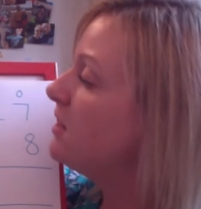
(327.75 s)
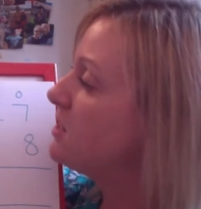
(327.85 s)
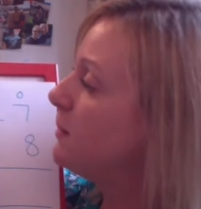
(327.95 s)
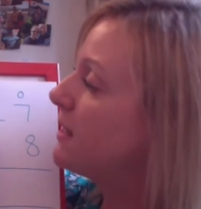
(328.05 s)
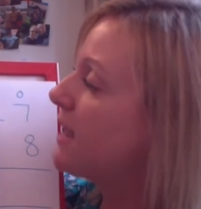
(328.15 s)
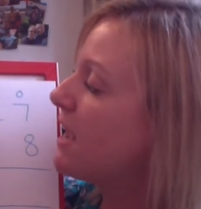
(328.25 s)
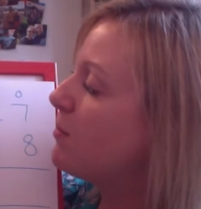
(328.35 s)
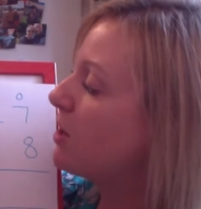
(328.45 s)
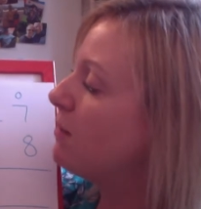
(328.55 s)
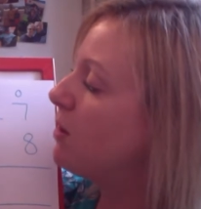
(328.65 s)
So again,
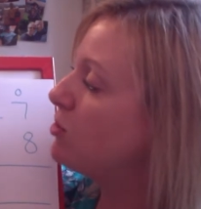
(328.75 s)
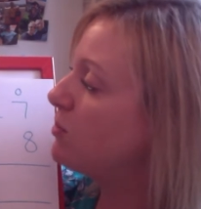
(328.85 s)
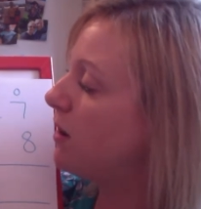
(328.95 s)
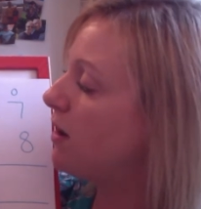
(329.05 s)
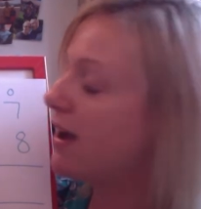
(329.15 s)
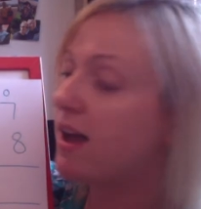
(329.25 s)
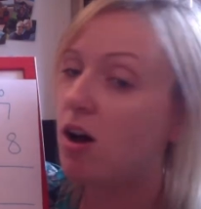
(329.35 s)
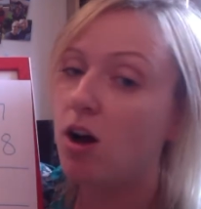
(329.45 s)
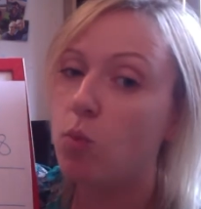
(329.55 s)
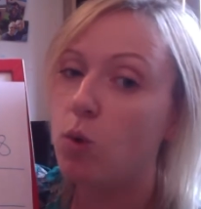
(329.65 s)
we're going to multiply
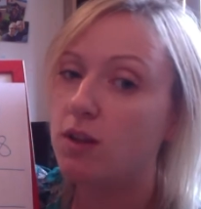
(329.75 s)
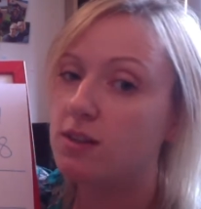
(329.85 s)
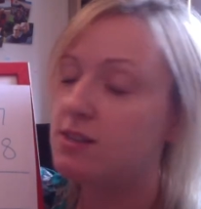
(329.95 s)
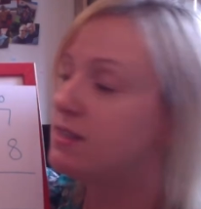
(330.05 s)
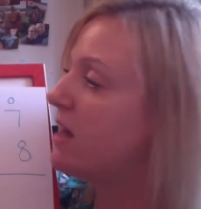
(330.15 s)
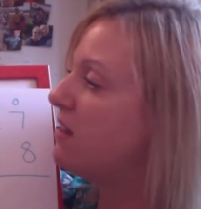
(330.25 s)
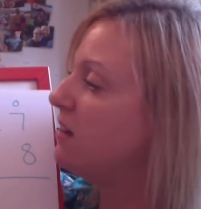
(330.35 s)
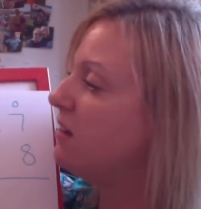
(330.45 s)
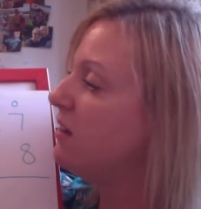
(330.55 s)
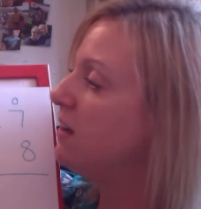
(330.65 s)
our 1s together,